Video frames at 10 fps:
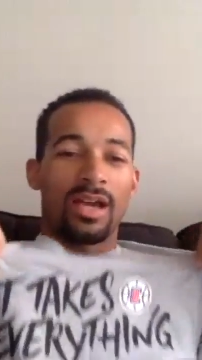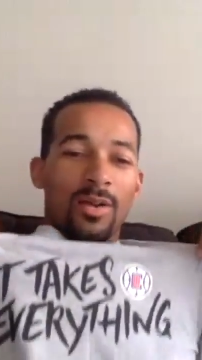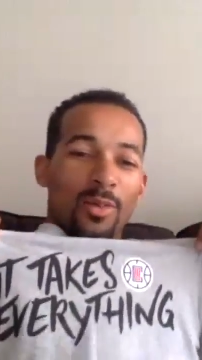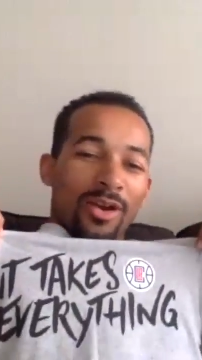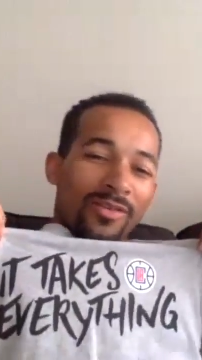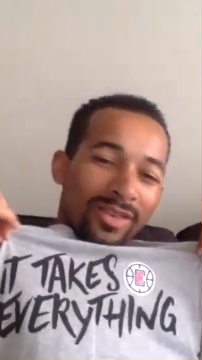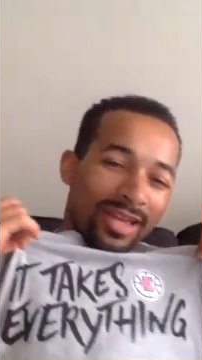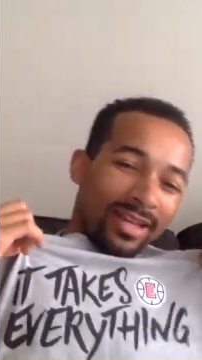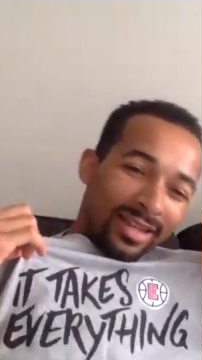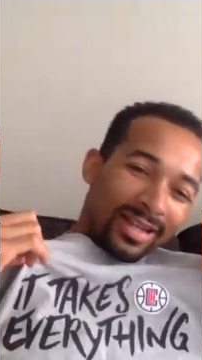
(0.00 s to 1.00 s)
I work for
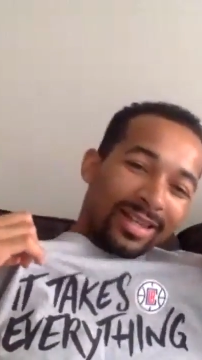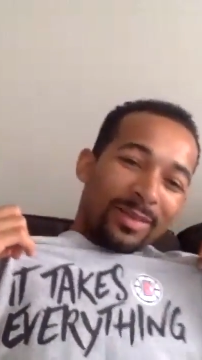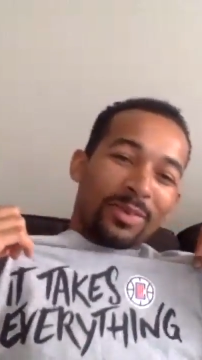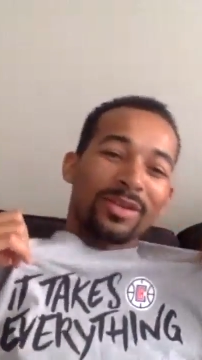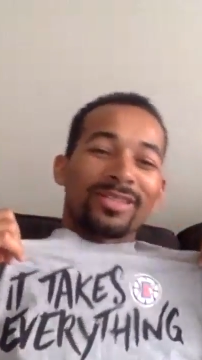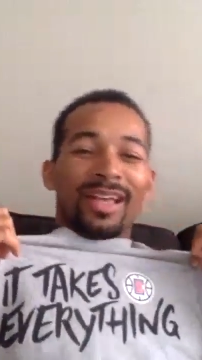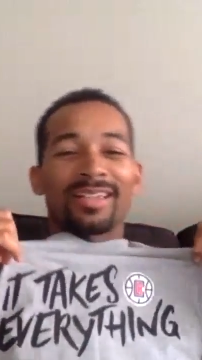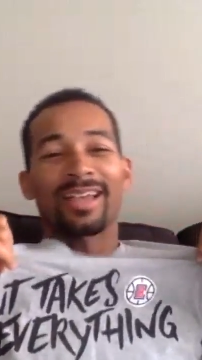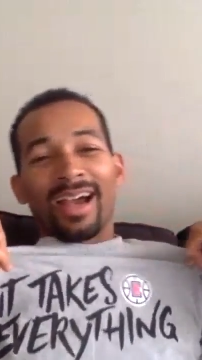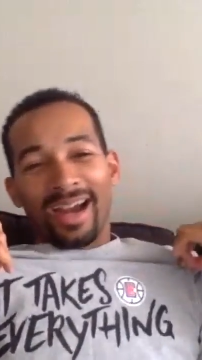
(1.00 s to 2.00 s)
the LA Clippers.
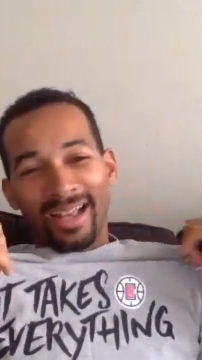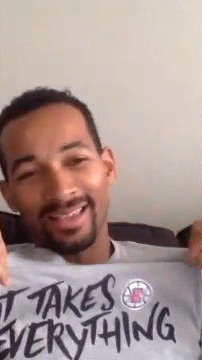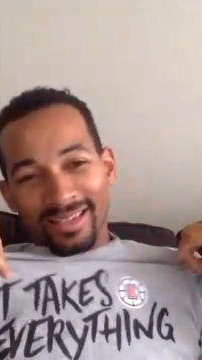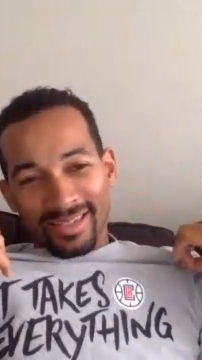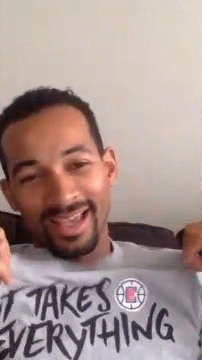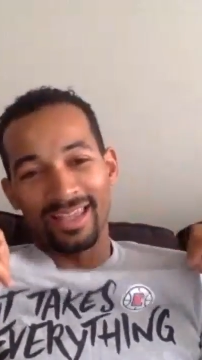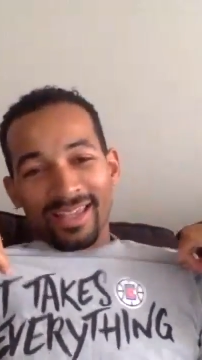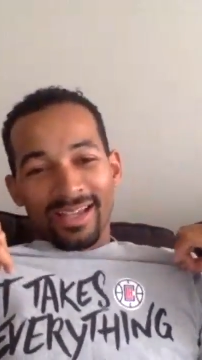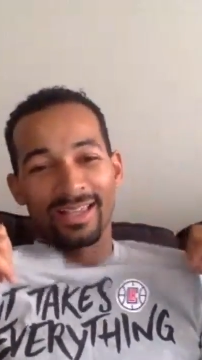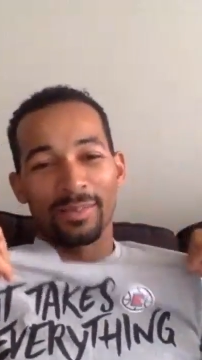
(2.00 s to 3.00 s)
That's how I got this
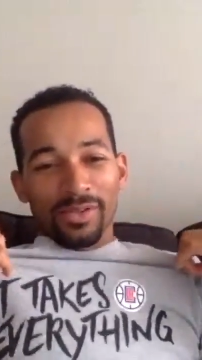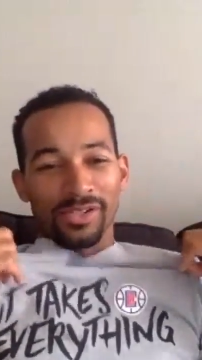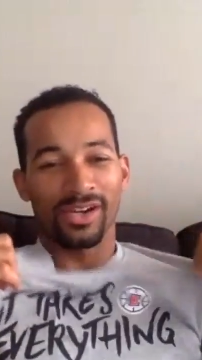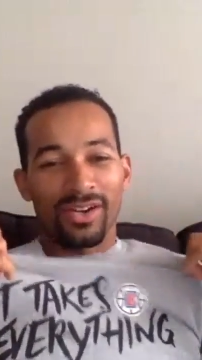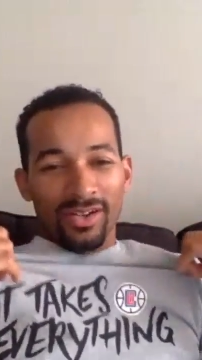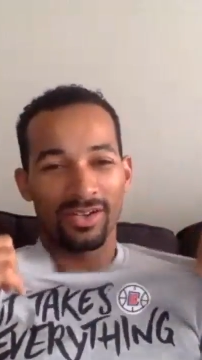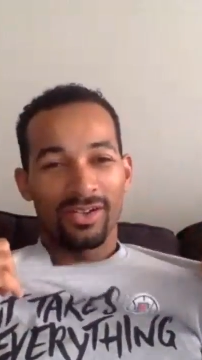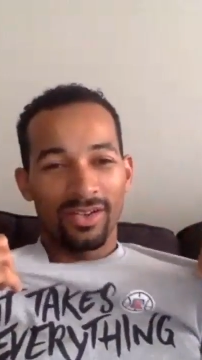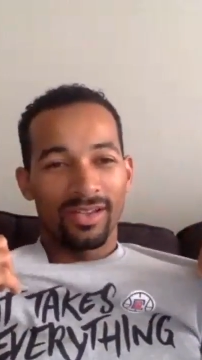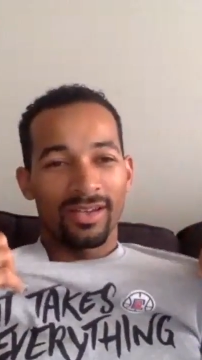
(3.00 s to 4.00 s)
LA Clipper shirt
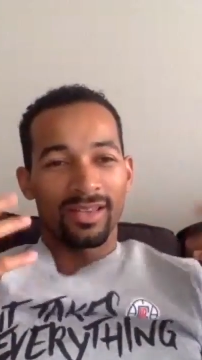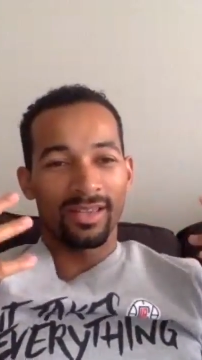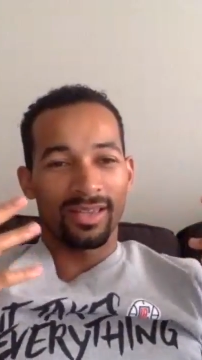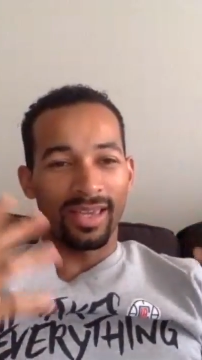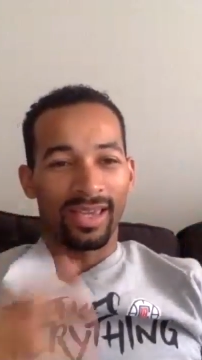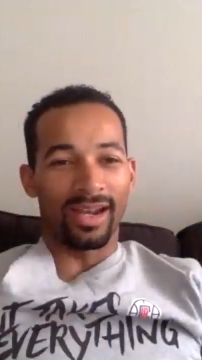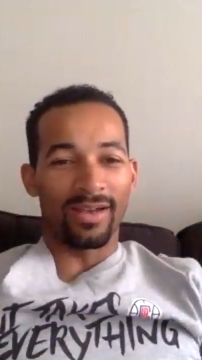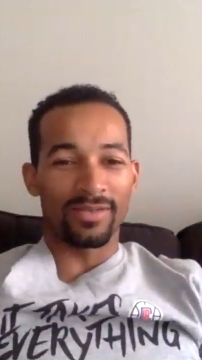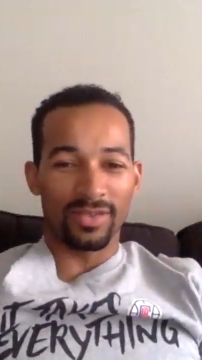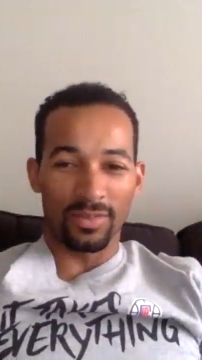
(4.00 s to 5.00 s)
on. And
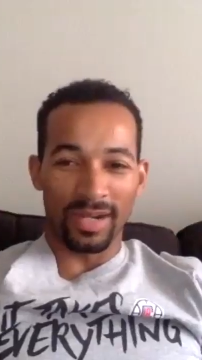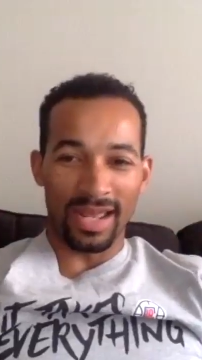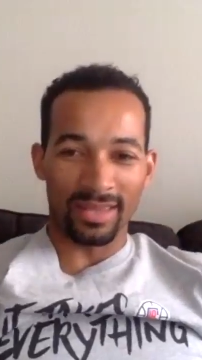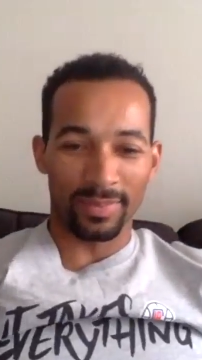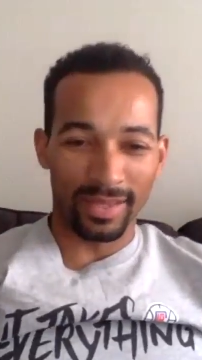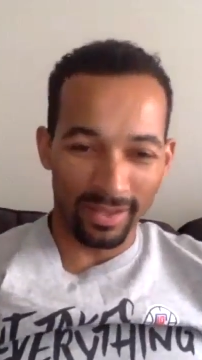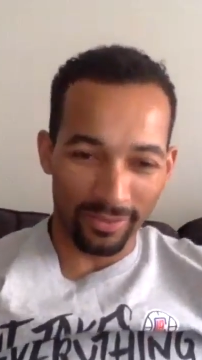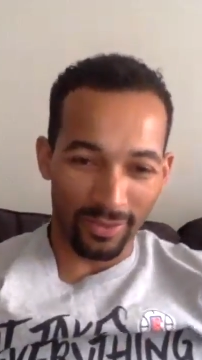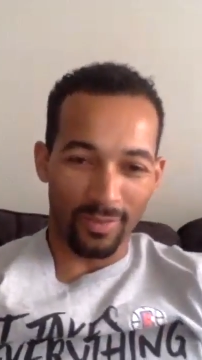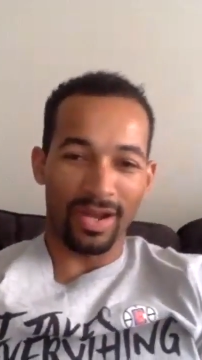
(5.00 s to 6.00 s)
obviously, we've been out of the playoffs for a